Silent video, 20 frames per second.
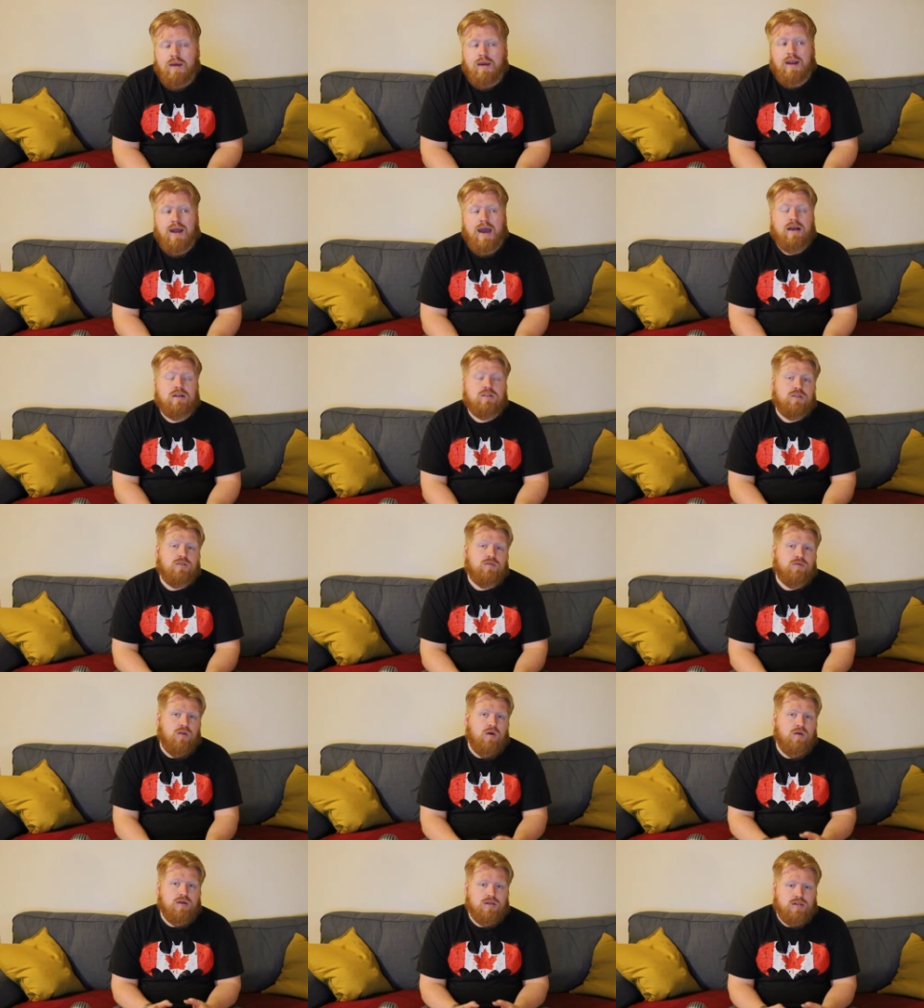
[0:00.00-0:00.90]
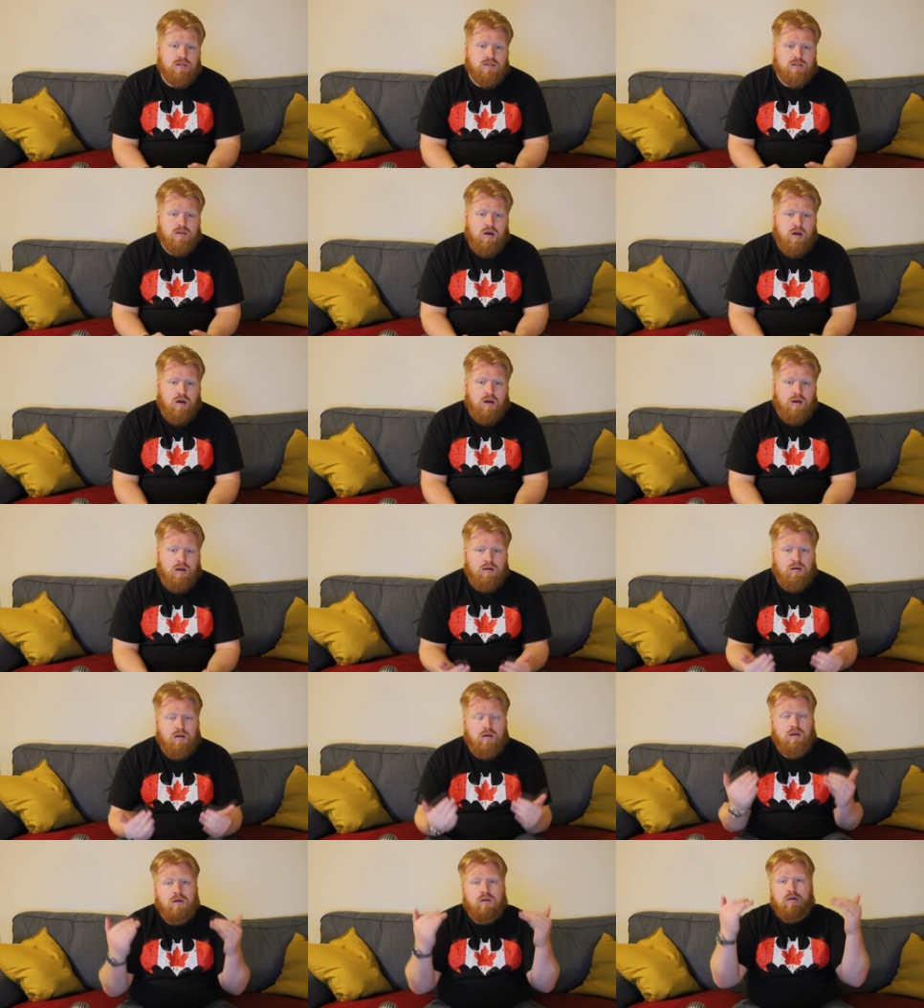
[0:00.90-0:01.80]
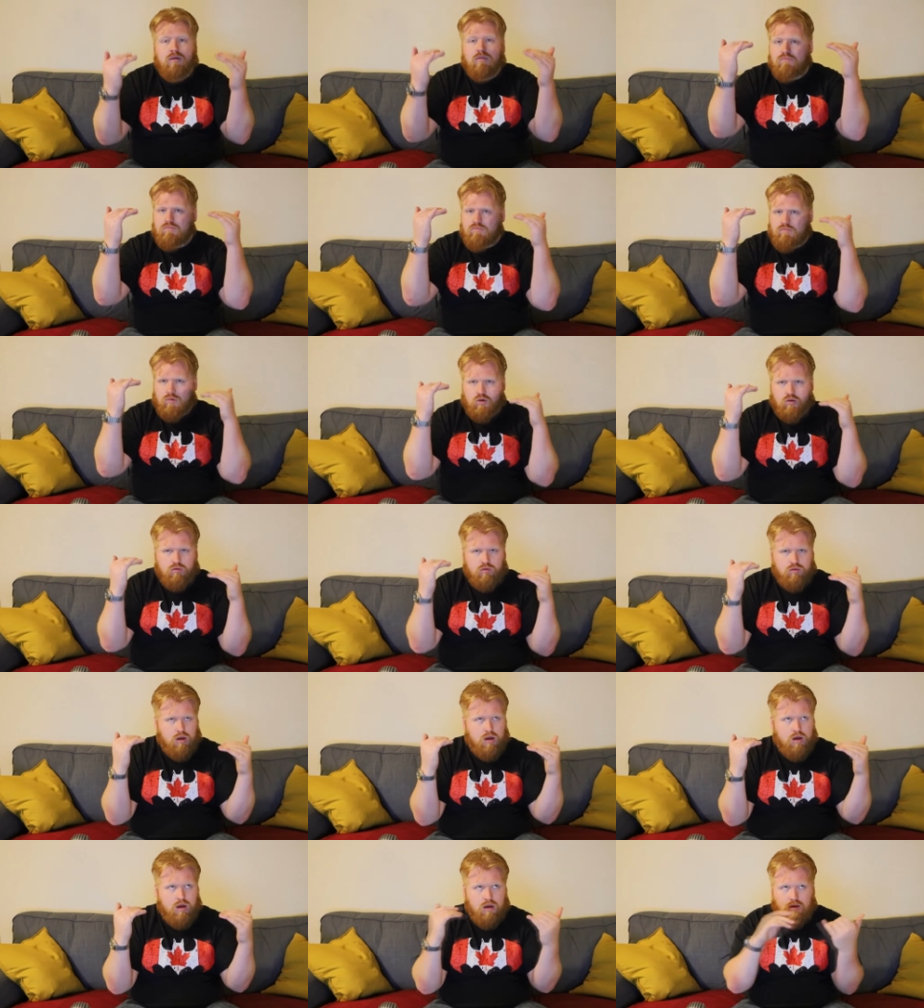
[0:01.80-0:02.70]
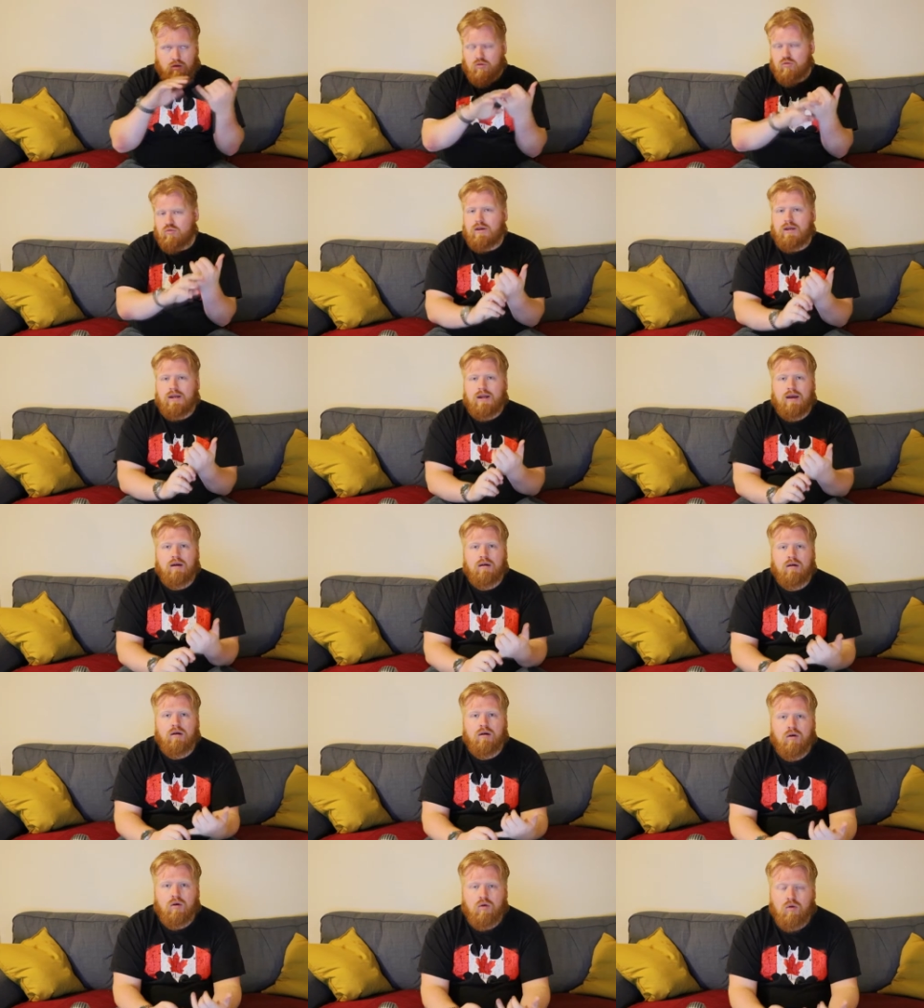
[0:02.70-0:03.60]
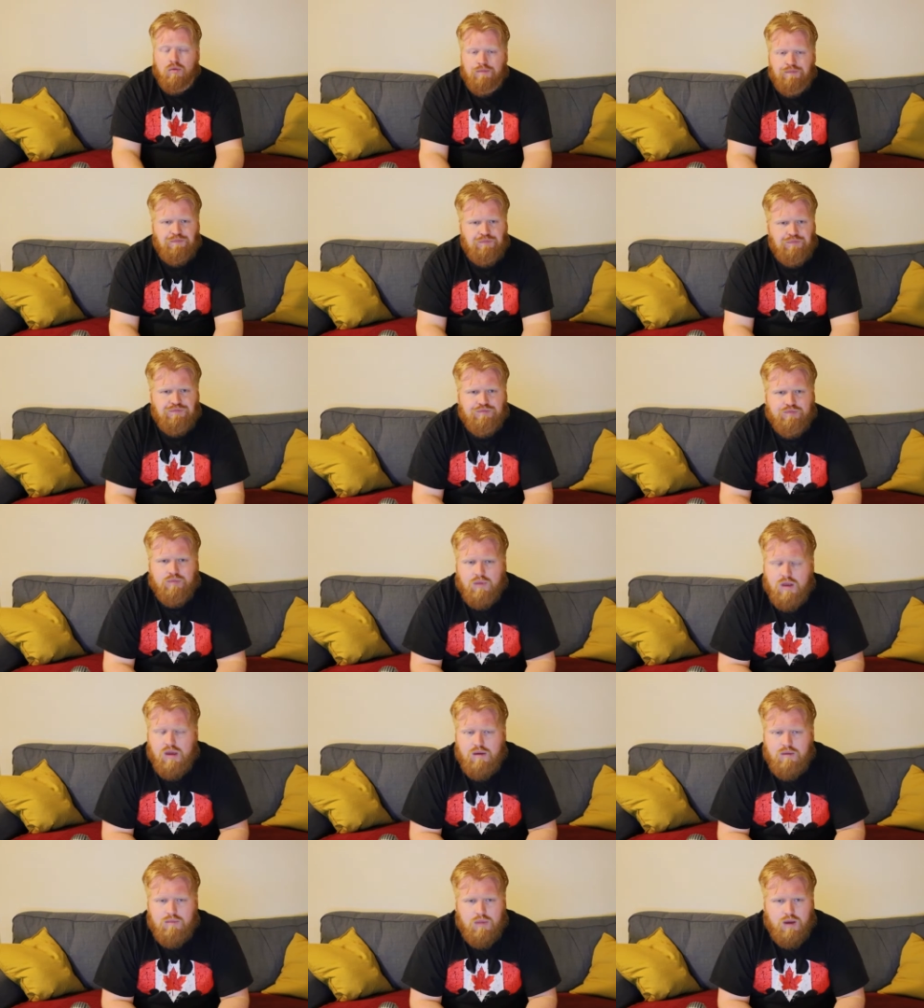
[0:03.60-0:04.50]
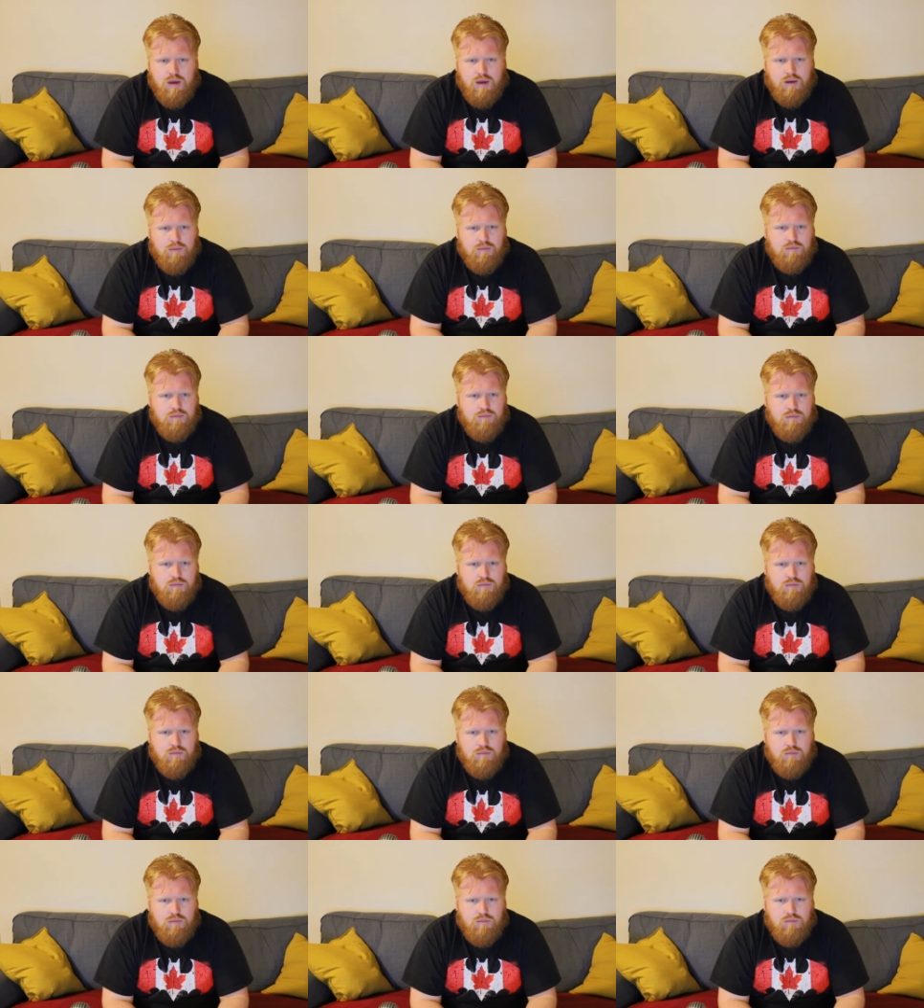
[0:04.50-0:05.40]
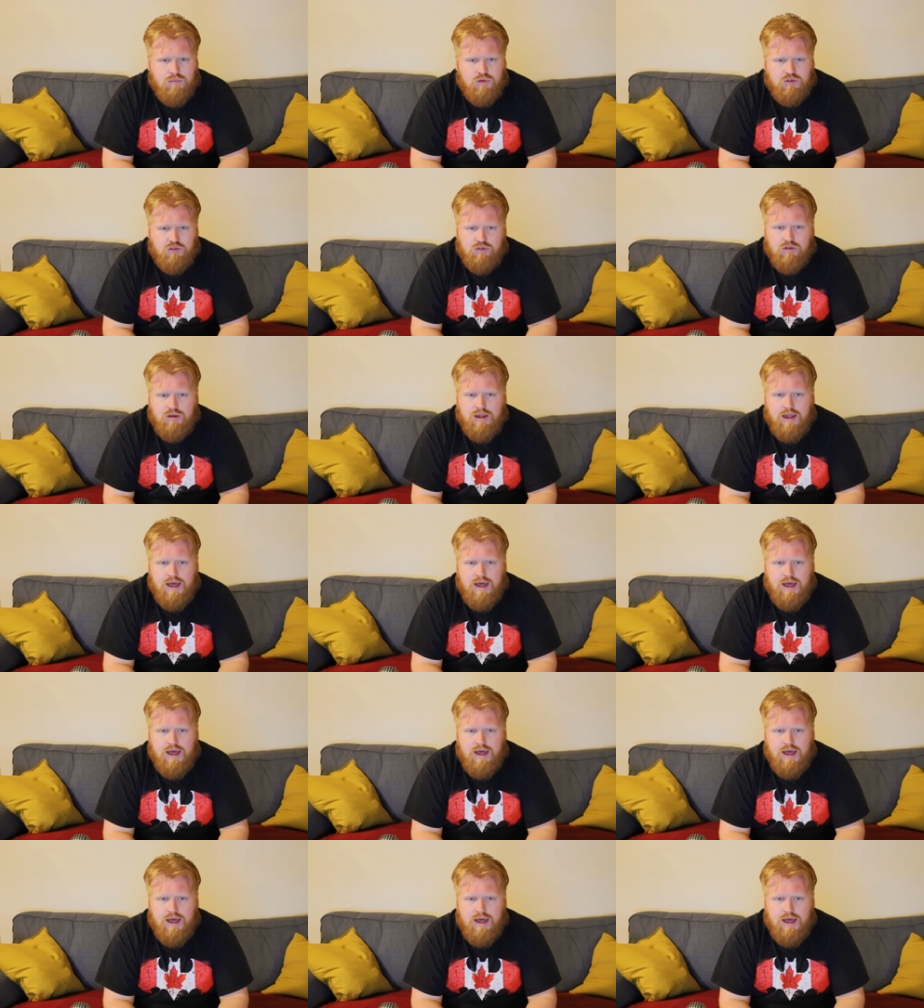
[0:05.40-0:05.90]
It actually focuses on uh, Green Arrow, uh, Mr.